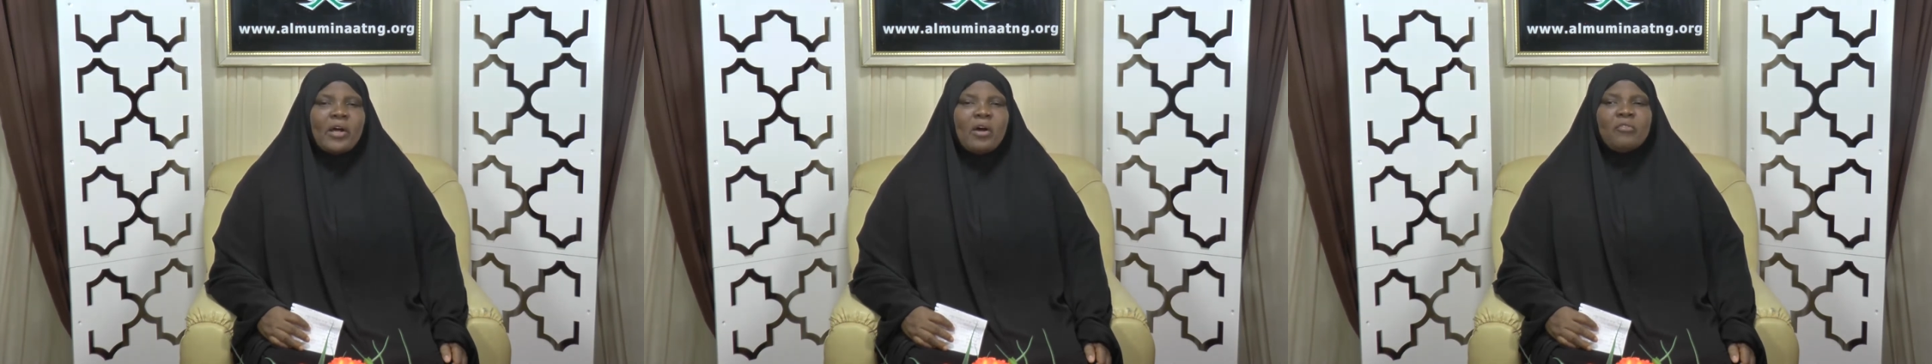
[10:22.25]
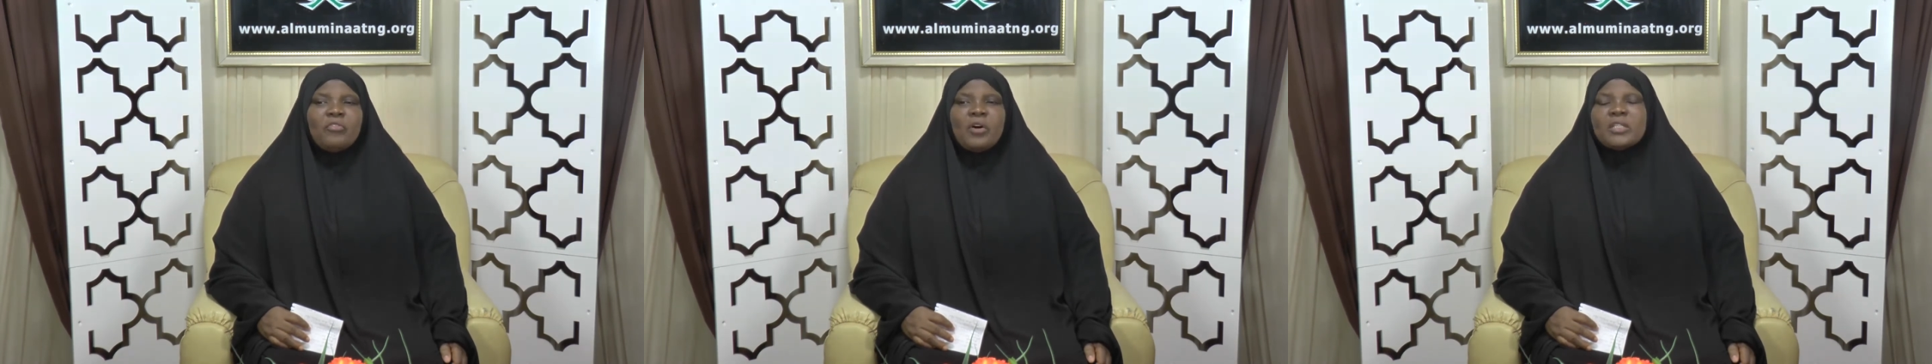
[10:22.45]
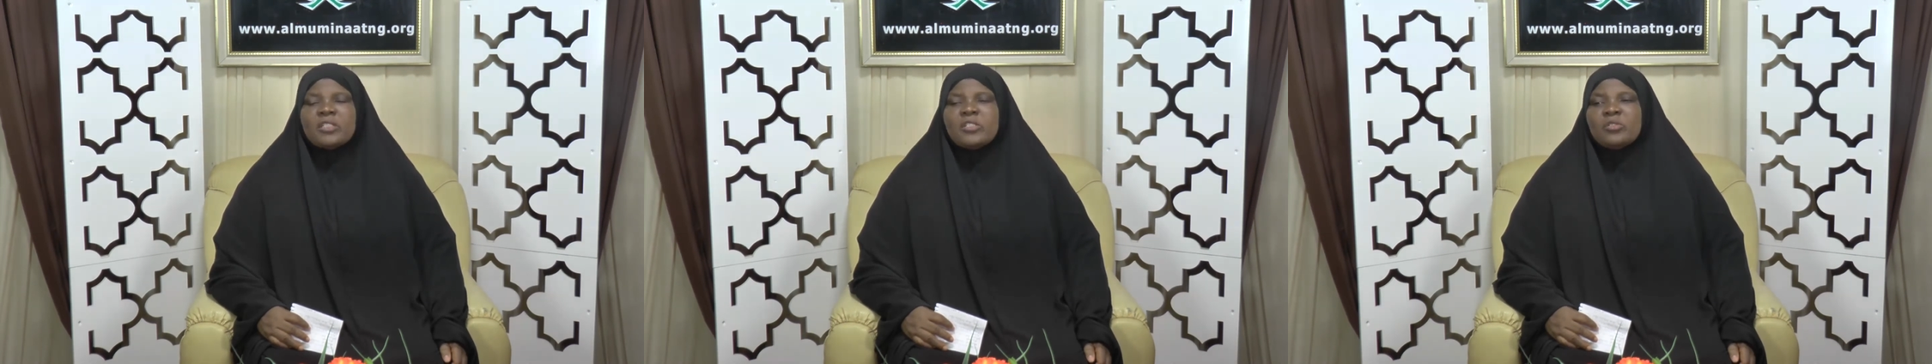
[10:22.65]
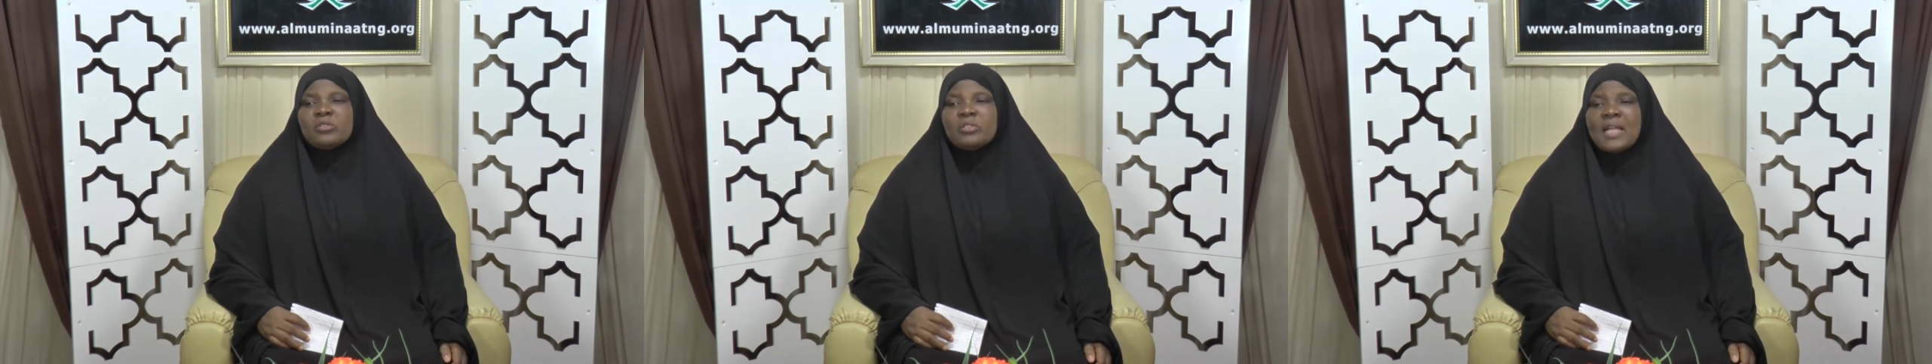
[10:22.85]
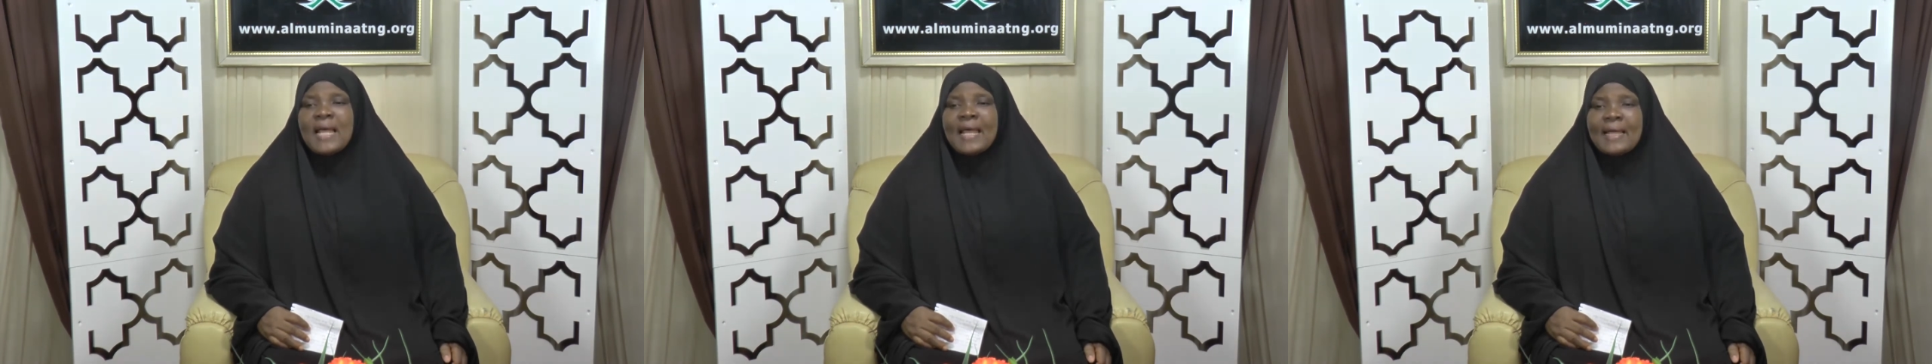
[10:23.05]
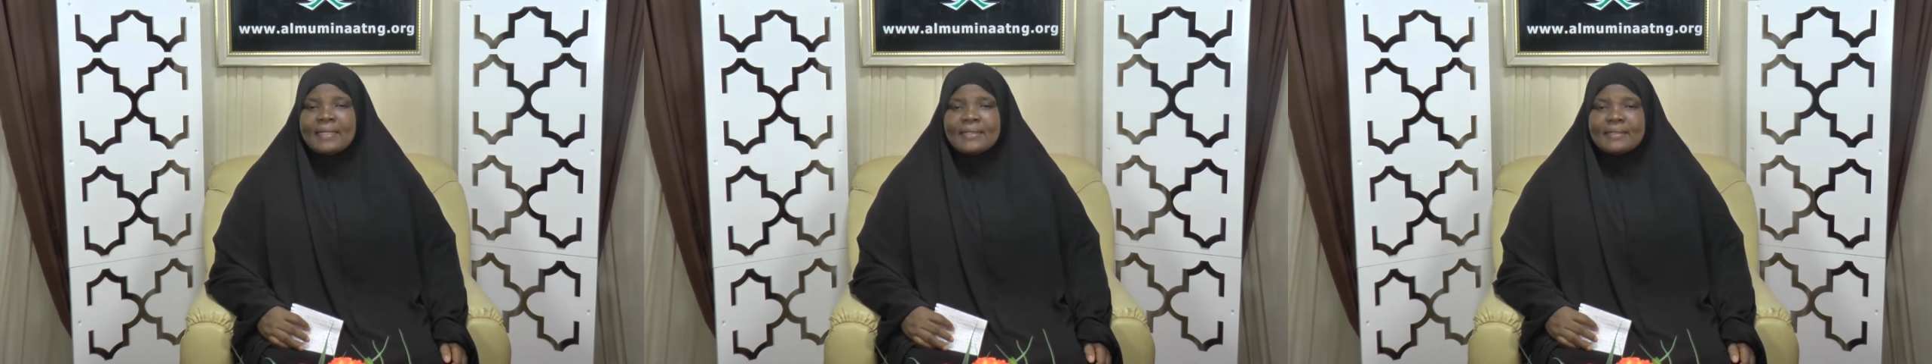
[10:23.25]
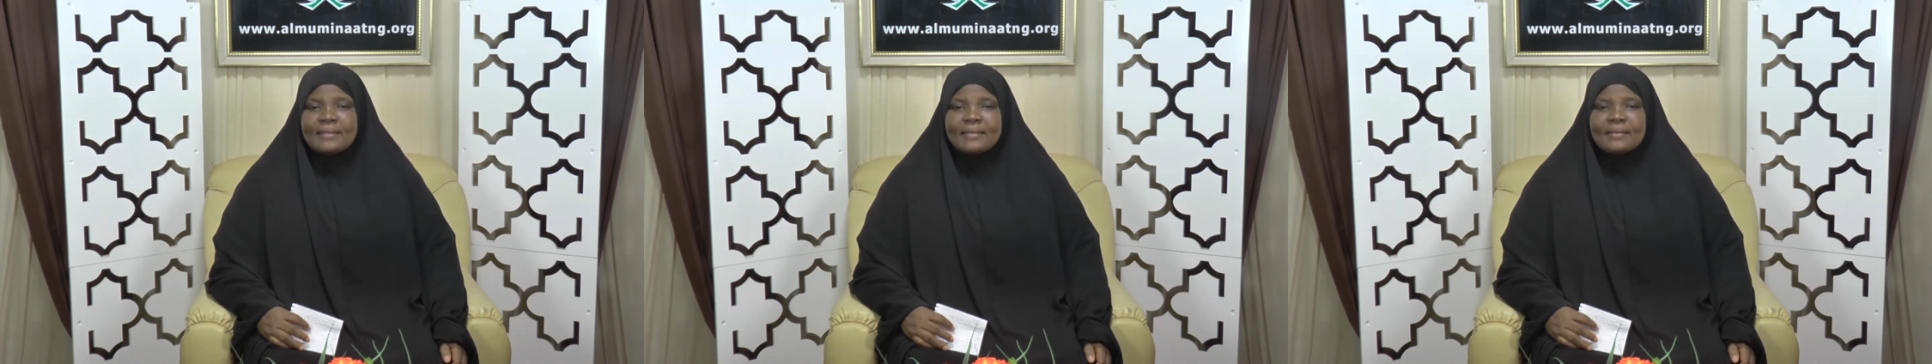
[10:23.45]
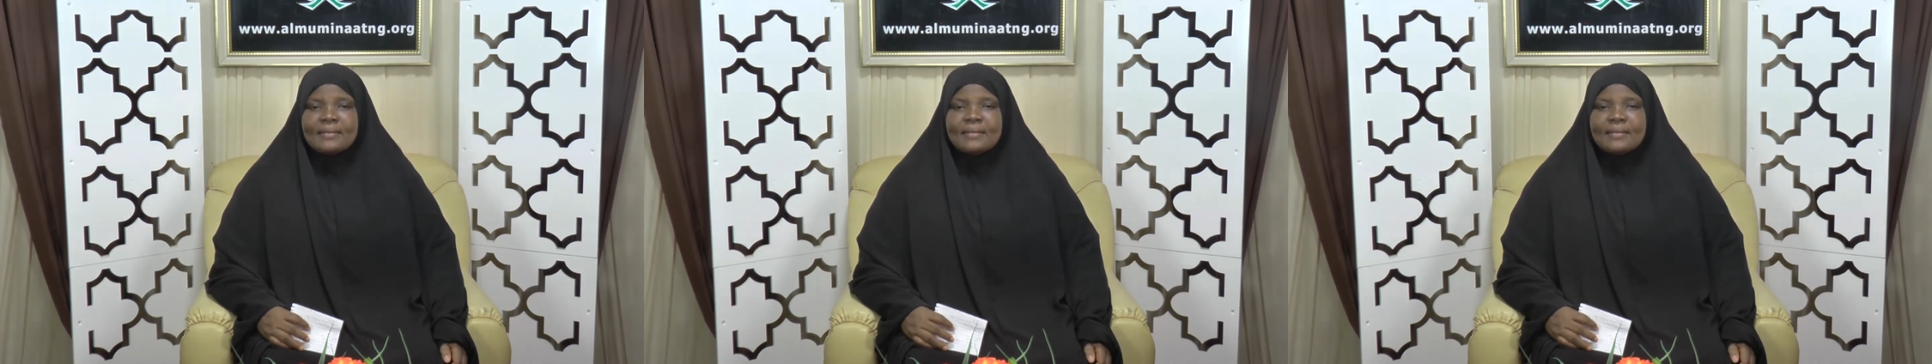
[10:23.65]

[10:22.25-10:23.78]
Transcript: of us into liars.